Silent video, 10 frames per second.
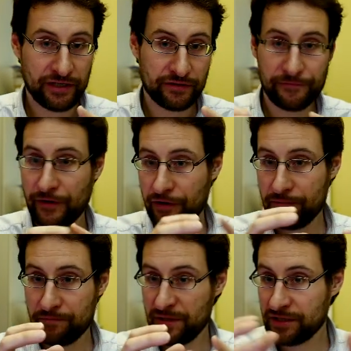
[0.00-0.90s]
and a very
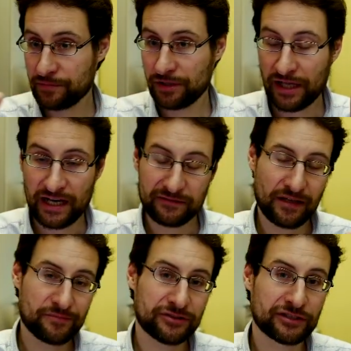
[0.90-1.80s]
minimal hardware
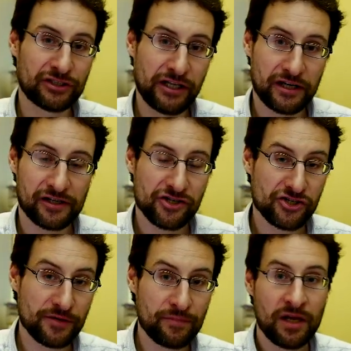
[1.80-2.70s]
abstraction layer
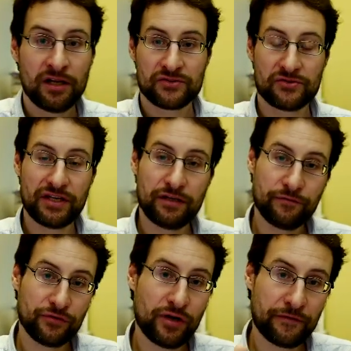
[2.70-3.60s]
shim, so that
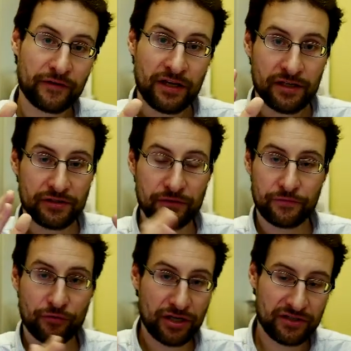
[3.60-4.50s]
if you have
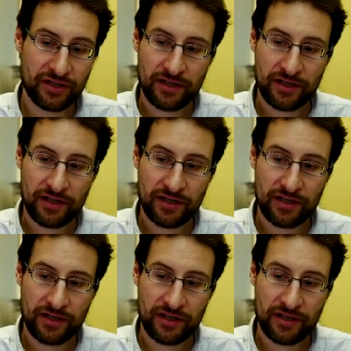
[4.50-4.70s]
different